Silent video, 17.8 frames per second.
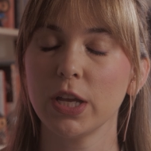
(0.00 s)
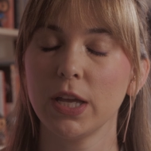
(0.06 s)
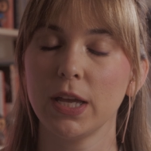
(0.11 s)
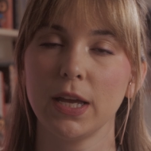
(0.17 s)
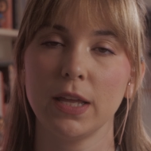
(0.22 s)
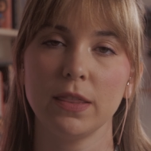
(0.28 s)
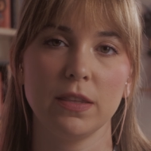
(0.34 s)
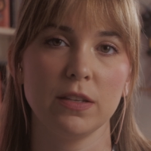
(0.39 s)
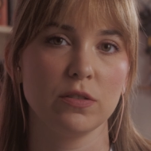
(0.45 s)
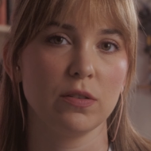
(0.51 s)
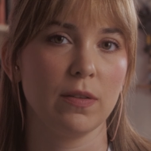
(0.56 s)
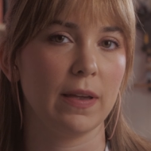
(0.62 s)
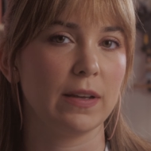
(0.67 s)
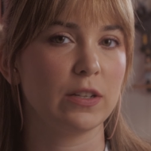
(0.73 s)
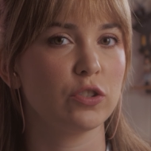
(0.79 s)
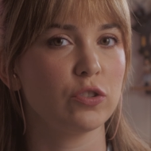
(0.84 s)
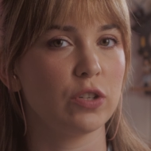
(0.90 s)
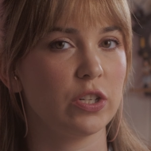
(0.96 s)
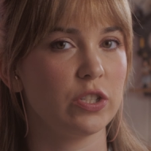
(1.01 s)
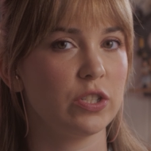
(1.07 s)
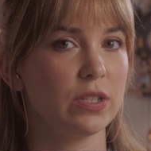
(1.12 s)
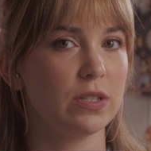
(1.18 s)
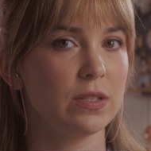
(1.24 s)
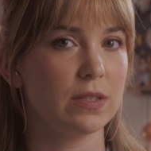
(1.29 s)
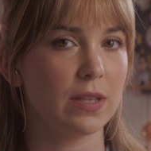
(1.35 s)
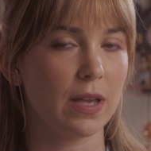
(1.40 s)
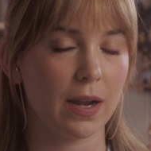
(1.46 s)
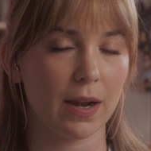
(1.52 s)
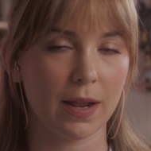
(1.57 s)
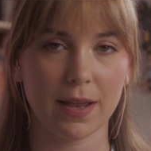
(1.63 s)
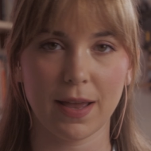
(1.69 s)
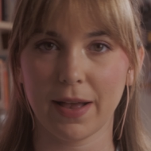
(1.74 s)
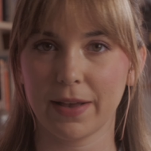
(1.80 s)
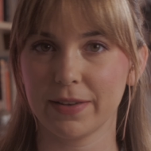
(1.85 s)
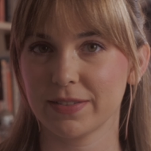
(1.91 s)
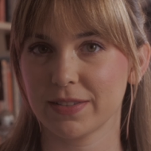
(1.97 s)
And these are like stretches that I
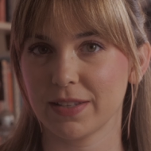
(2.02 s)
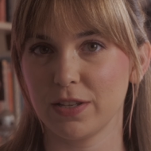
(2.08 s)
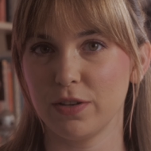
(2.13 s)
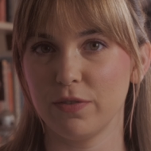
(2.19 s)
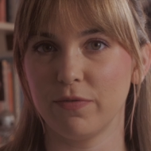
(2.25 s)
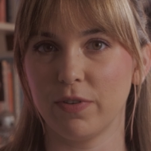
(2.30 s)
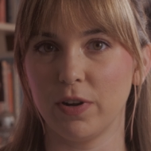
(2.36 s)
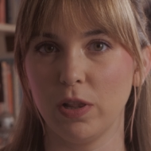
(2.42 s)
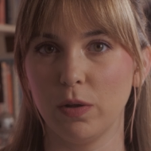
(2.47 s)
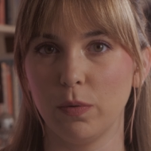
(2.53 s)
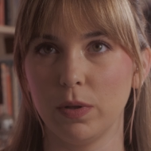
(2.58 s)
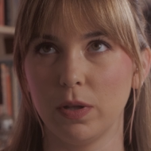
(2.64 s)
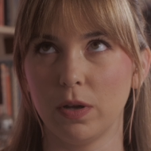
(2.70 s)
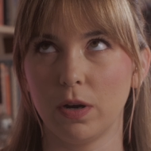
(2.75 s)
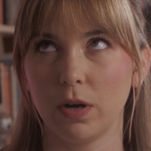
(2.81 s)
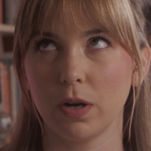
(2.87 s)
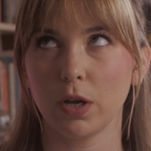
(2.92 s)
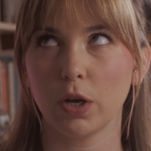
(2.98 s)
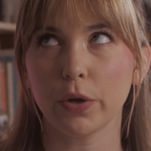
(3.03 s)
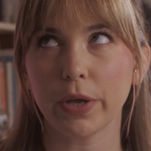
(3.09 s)
ask that you follow along.